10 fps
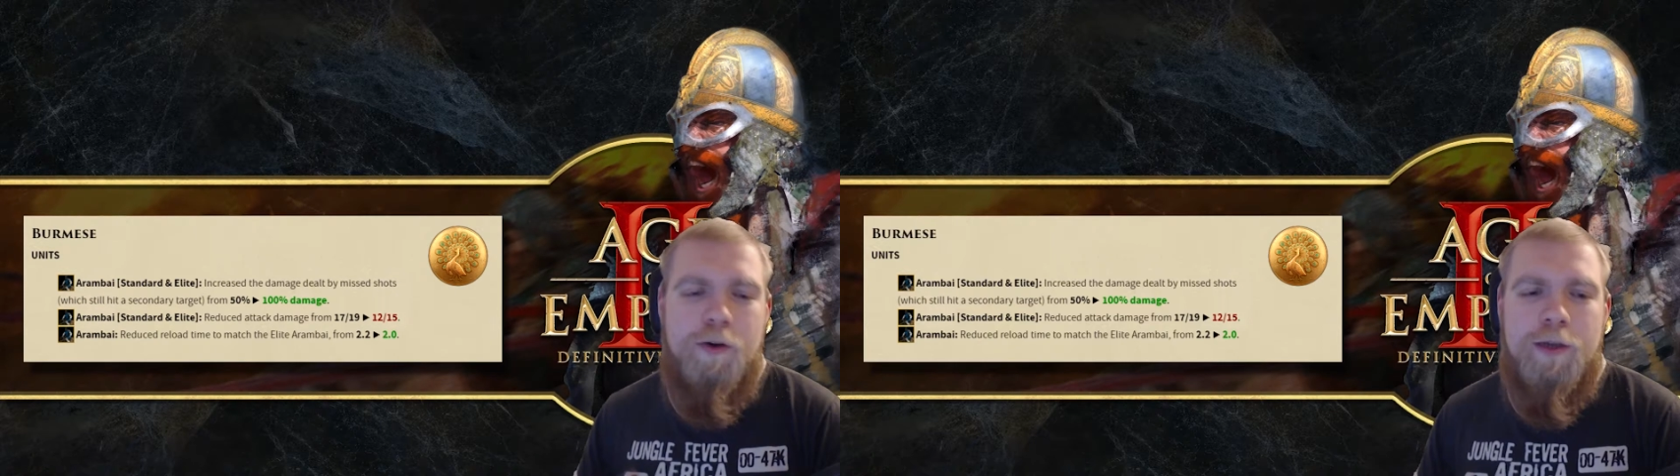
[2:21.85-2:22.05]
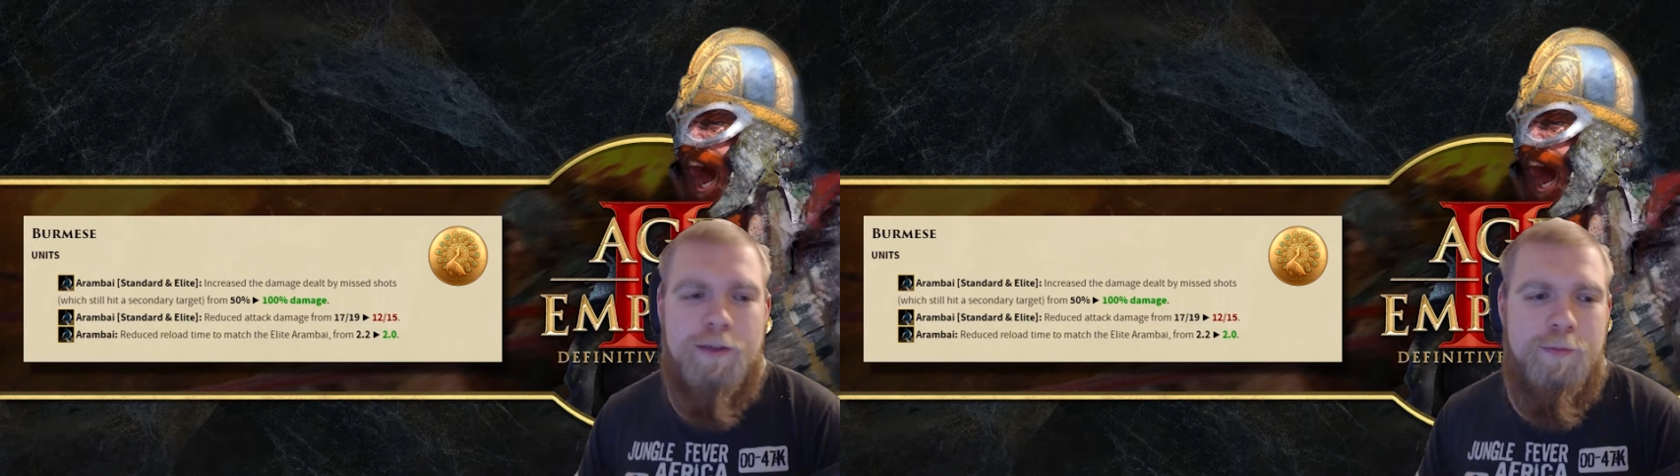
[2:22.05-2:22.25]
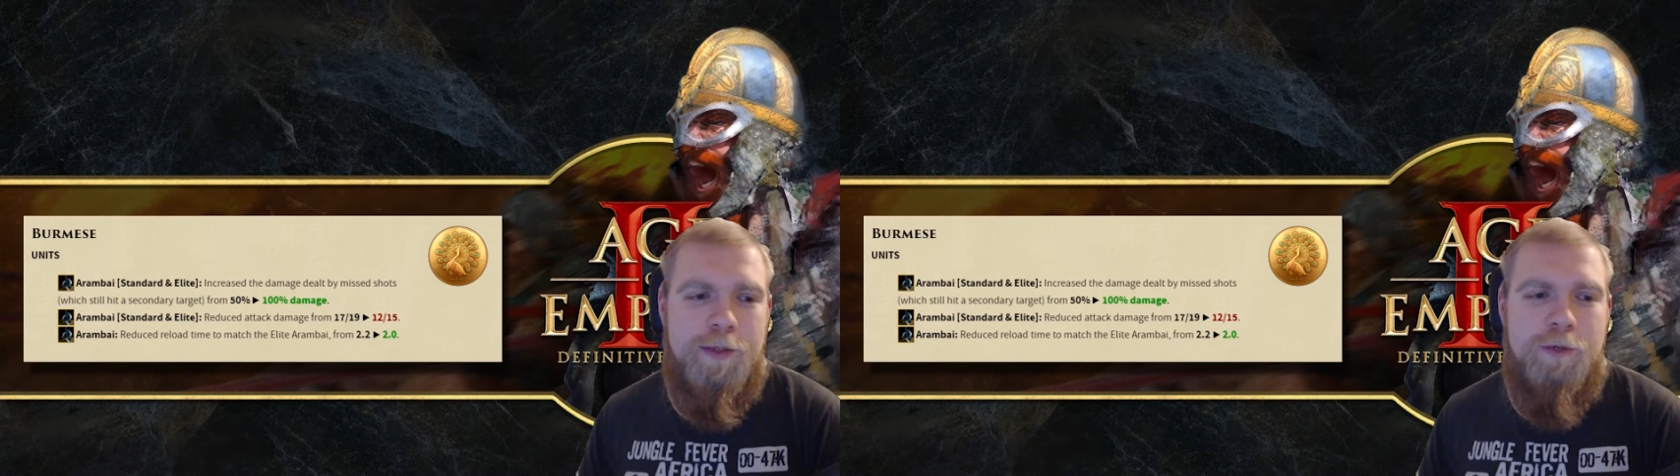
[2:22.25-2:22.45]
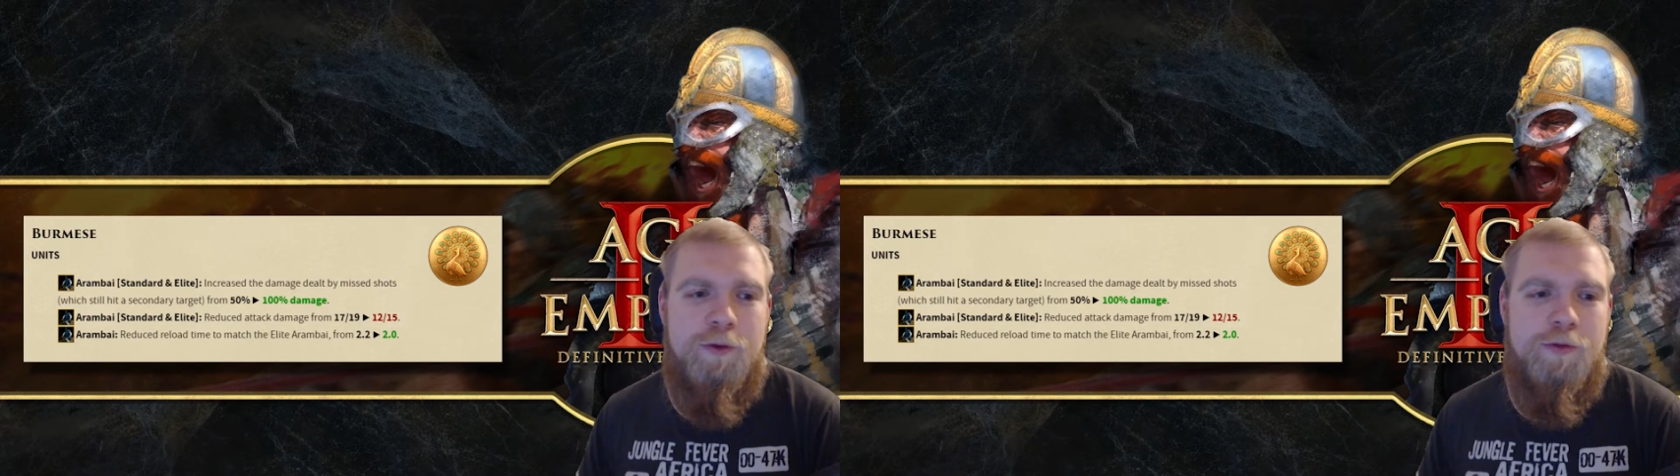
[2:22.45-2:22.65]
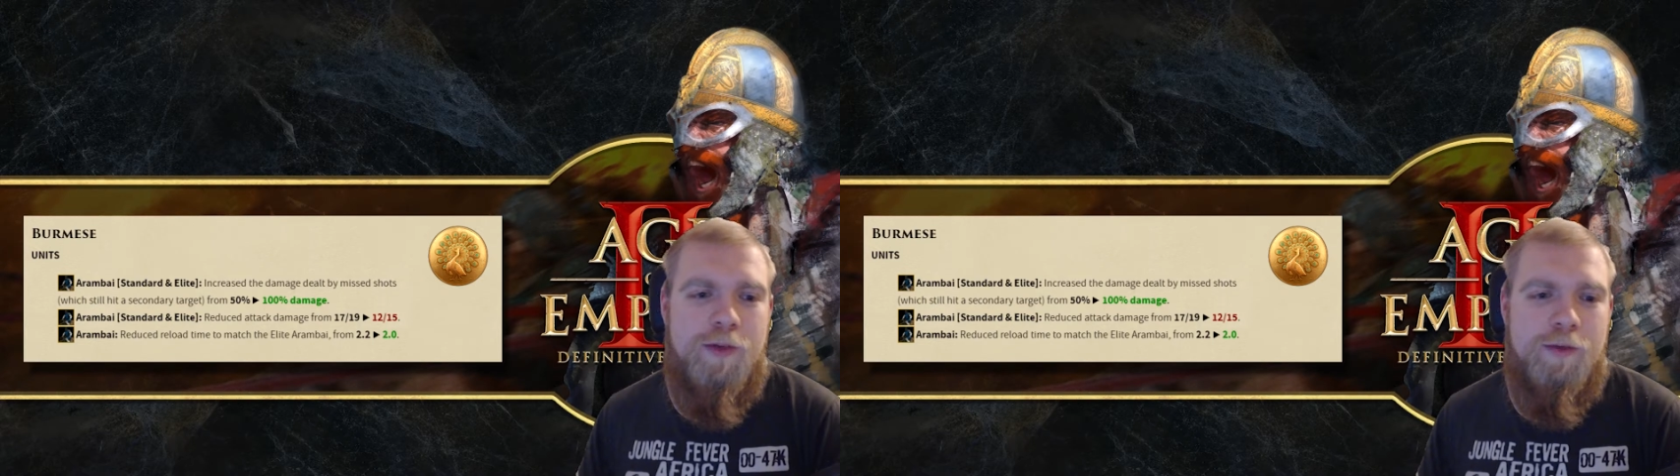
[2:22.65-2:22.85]
has been
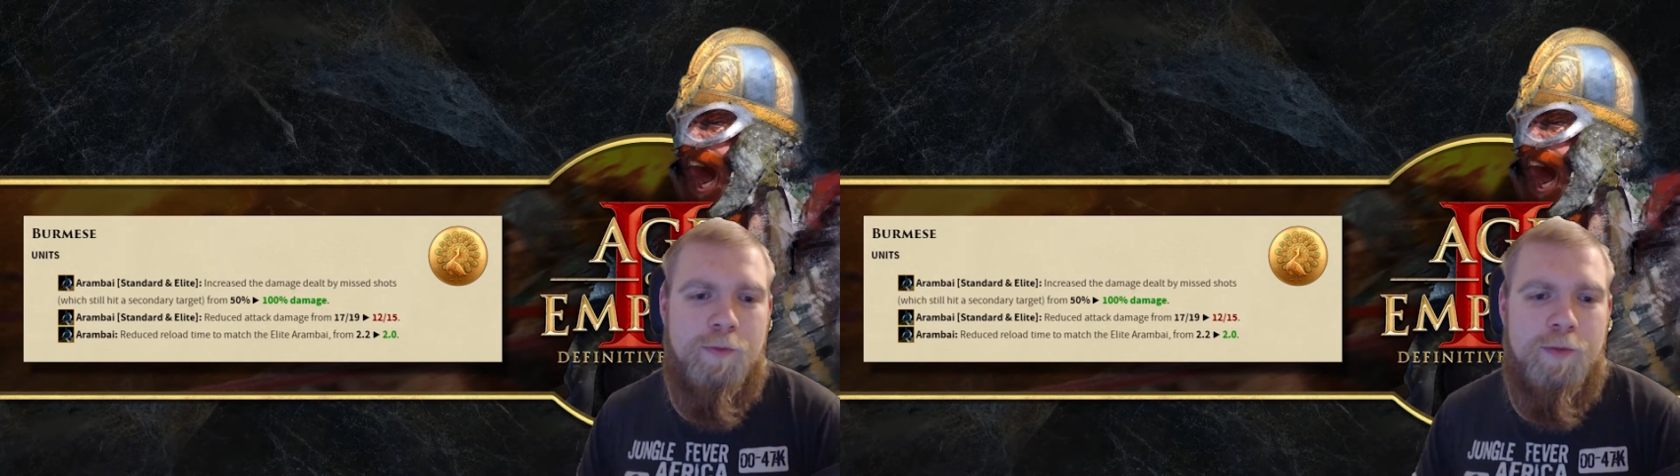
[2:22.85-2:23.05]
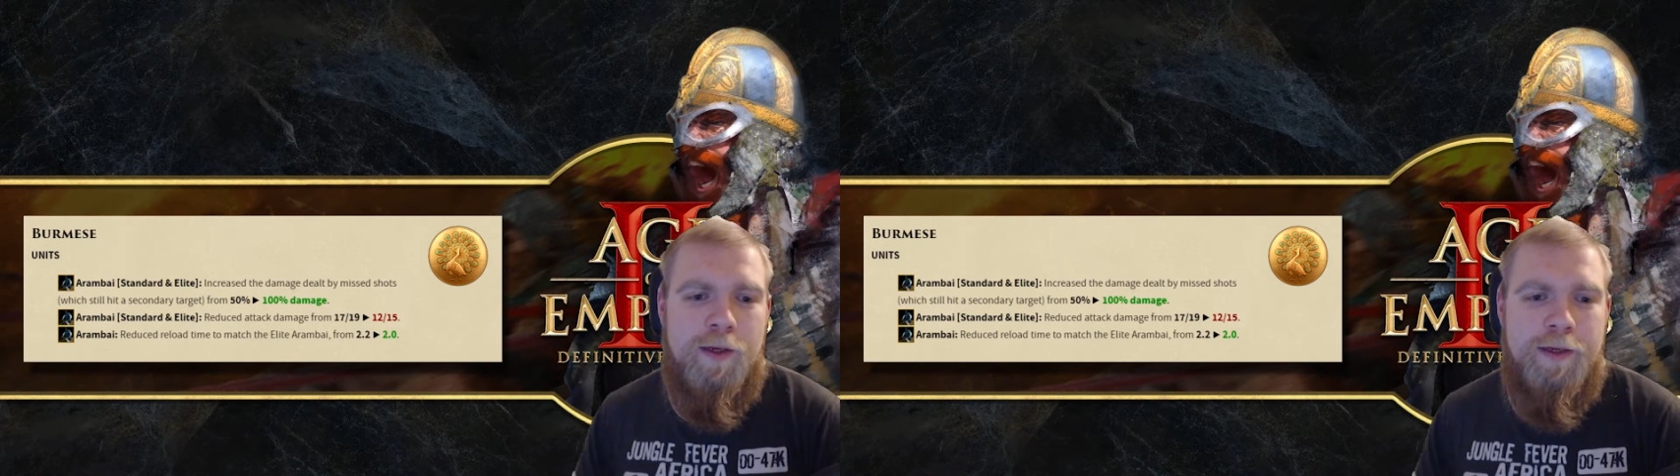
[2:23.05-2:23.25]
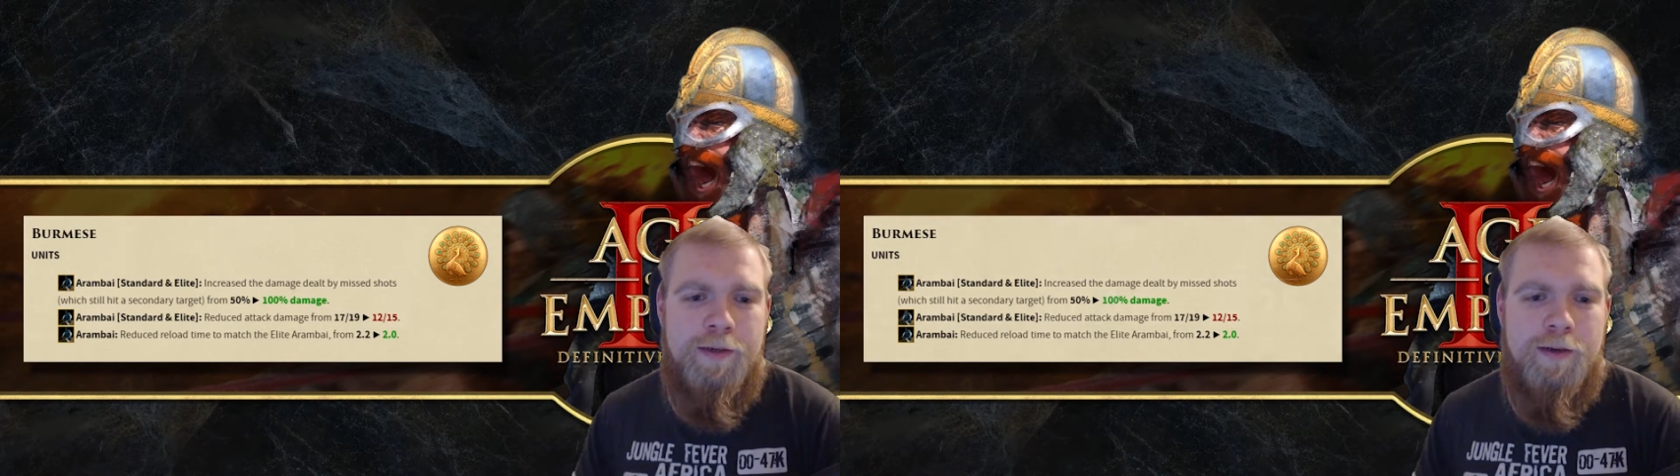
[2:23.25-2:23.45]
unified from the elite